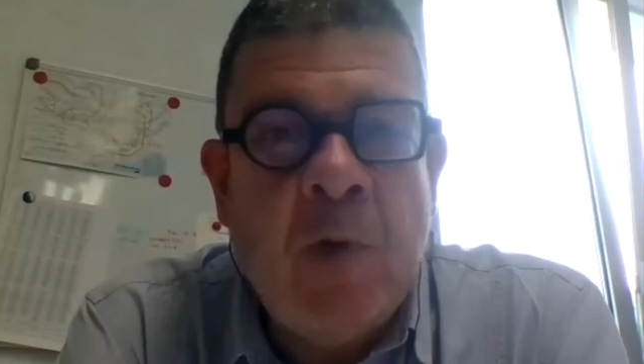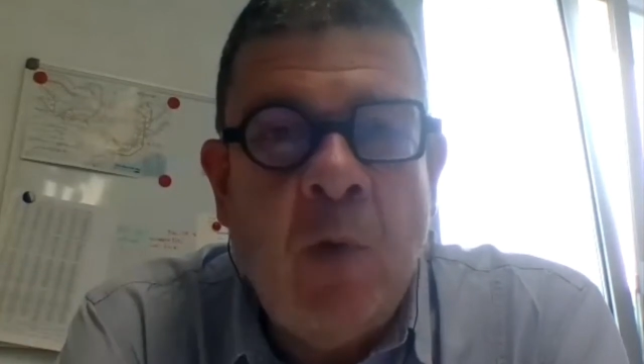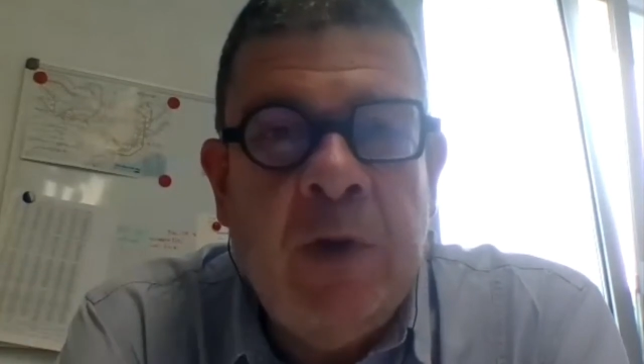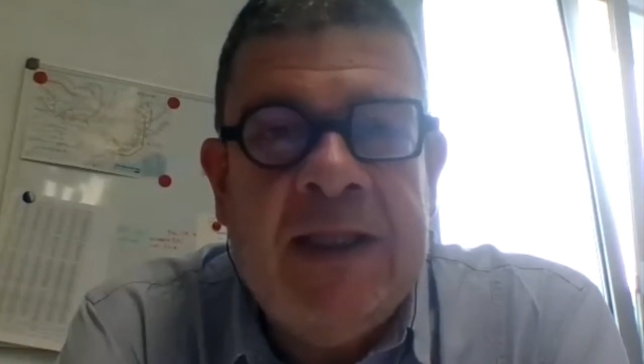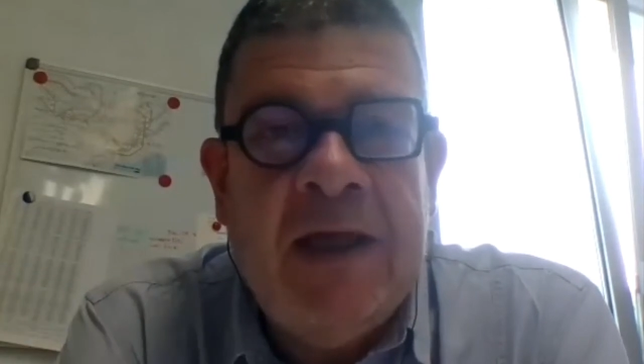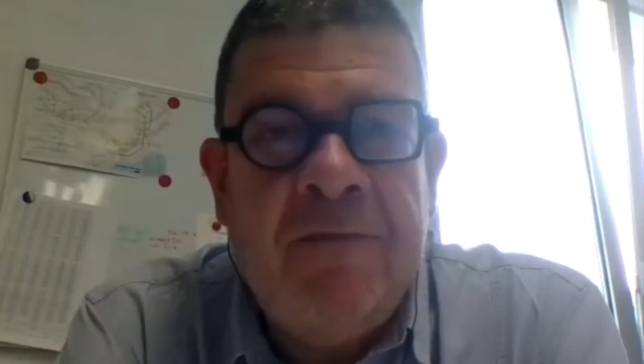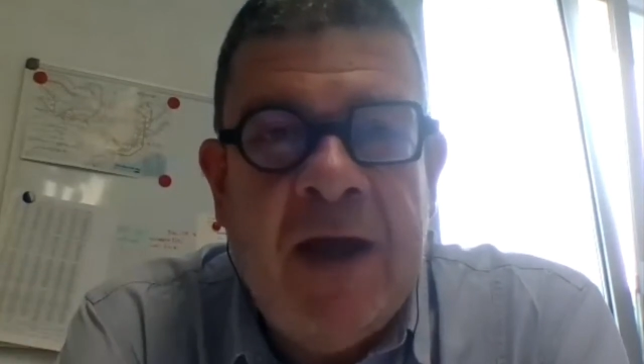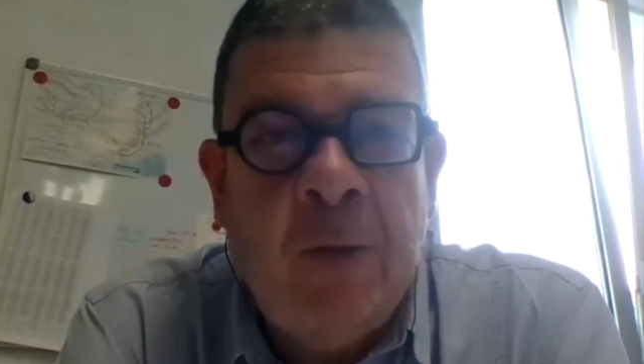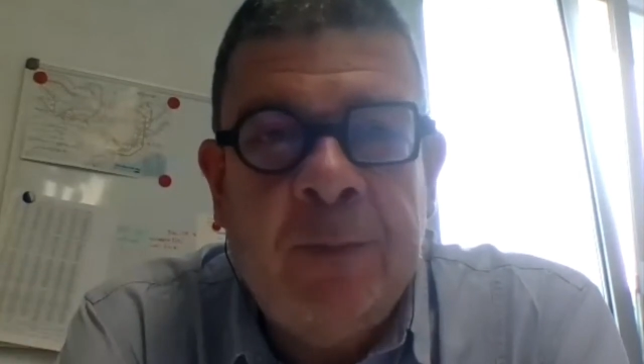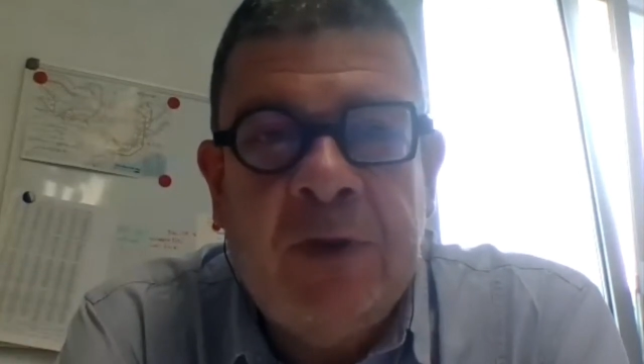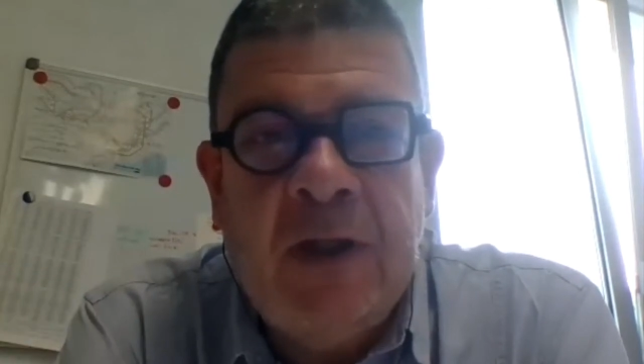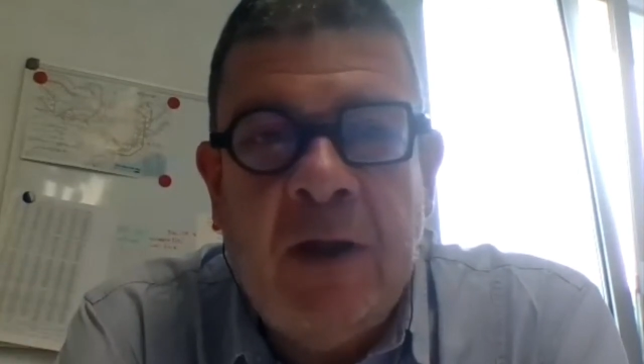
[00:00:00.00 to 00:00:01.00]
We
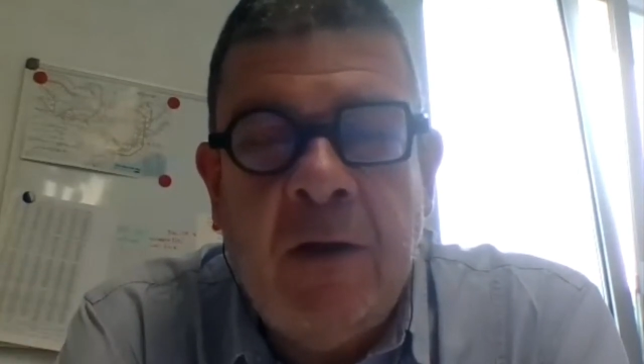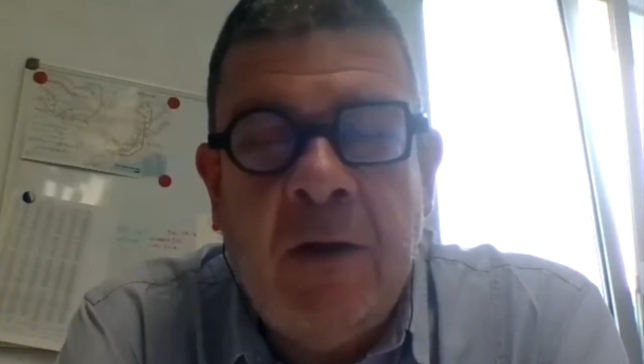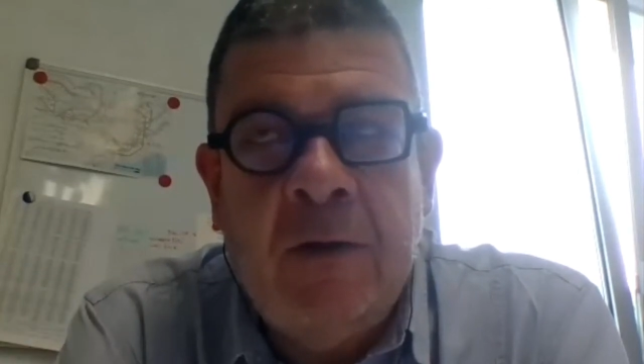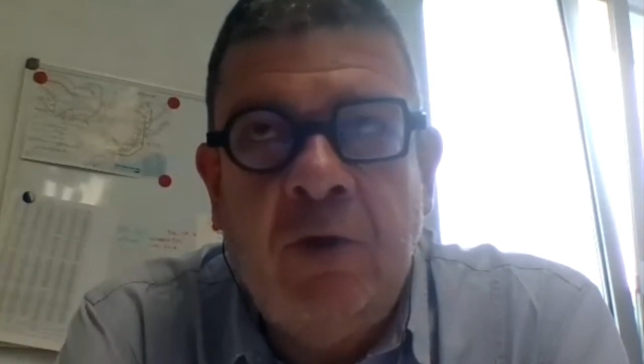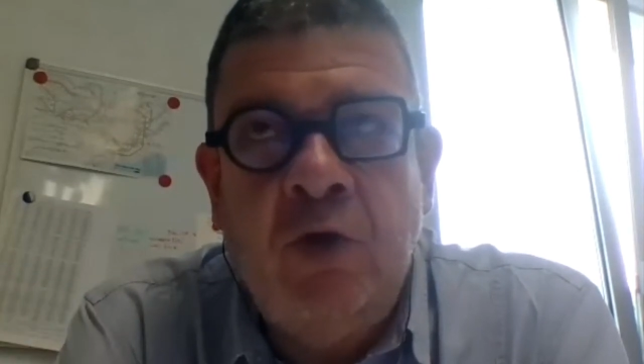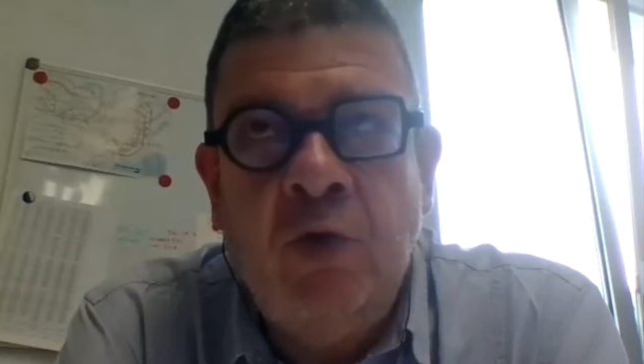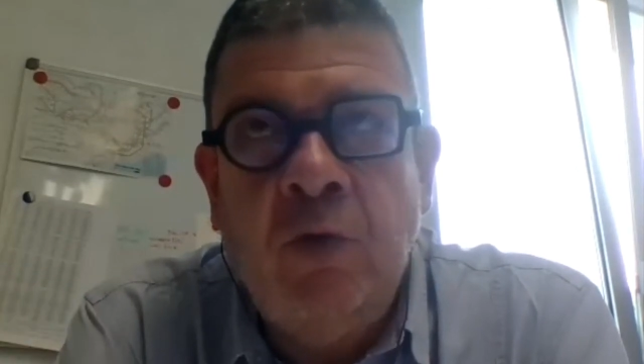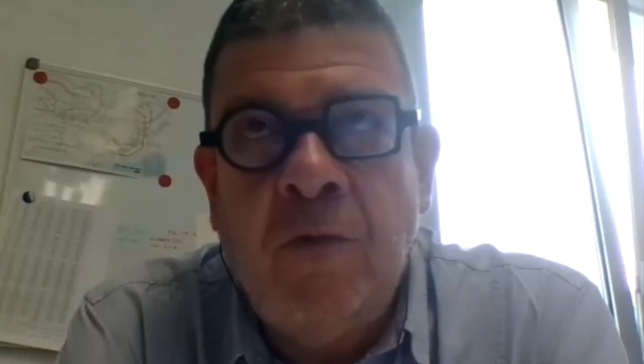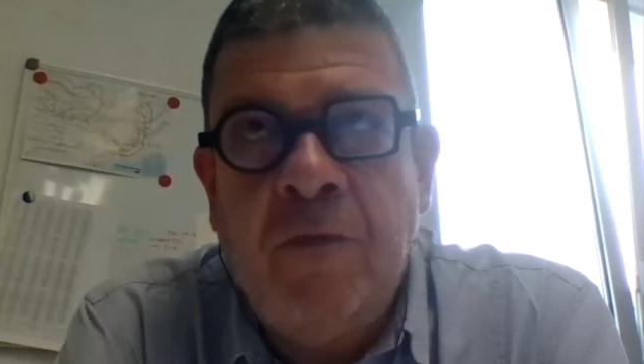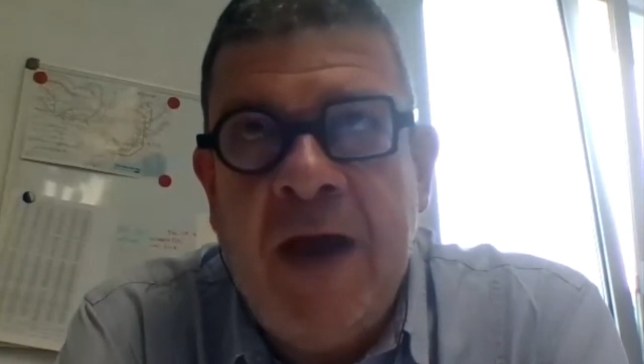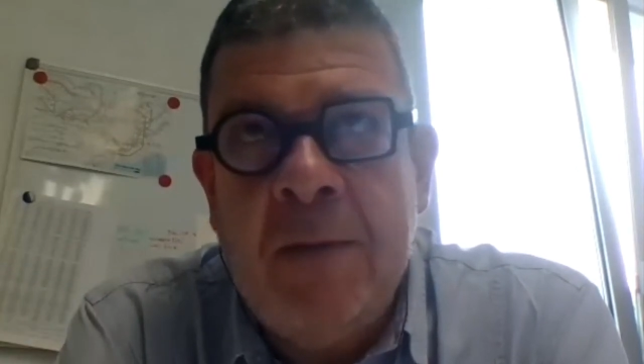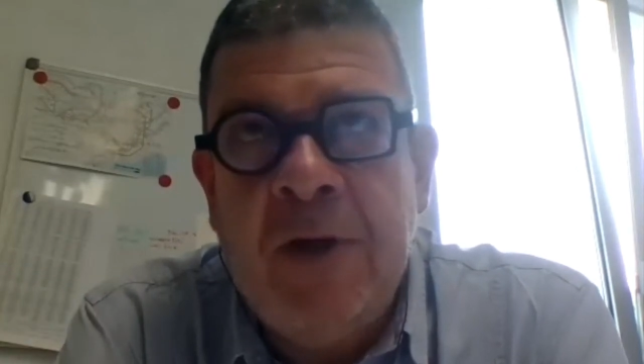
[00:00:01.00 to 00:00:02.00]
developed two
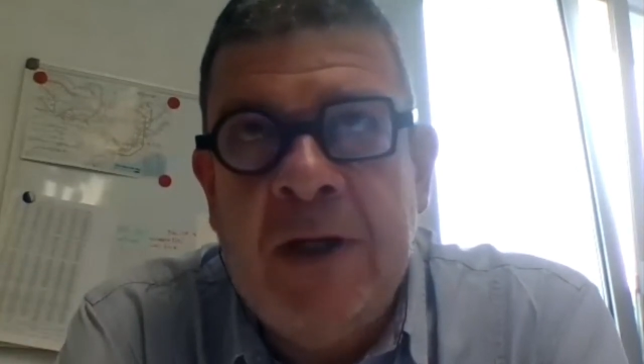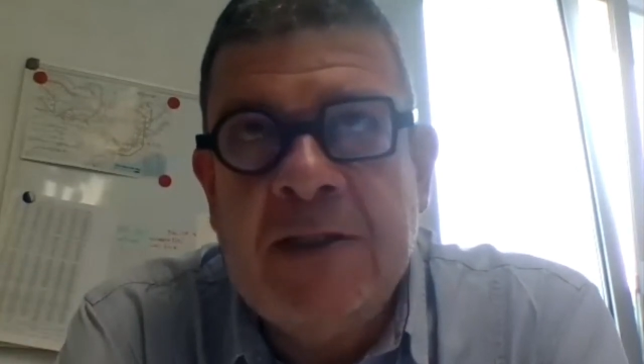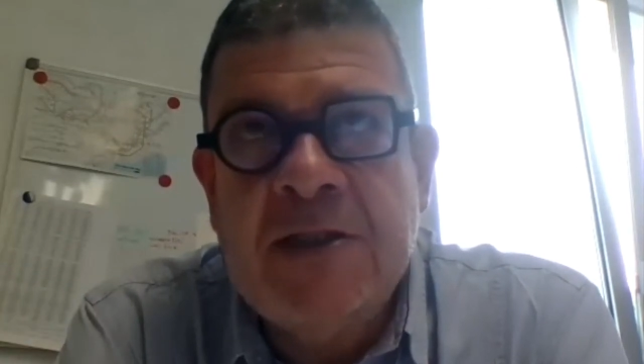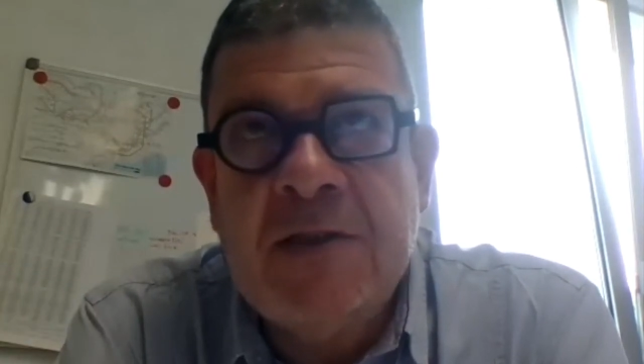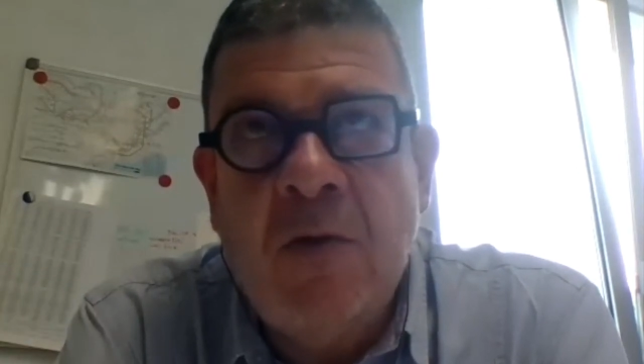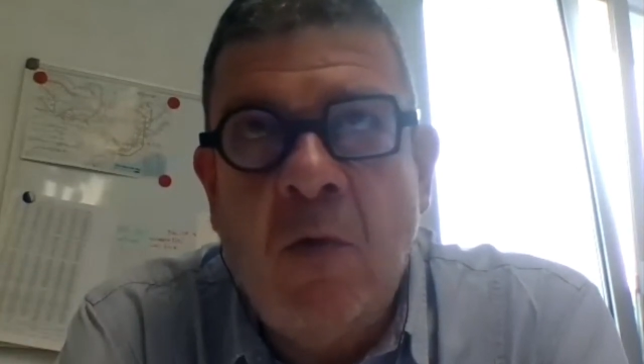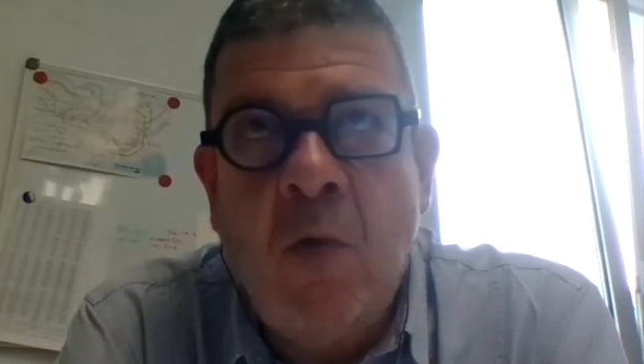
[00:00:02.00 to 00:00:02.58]
fabrics,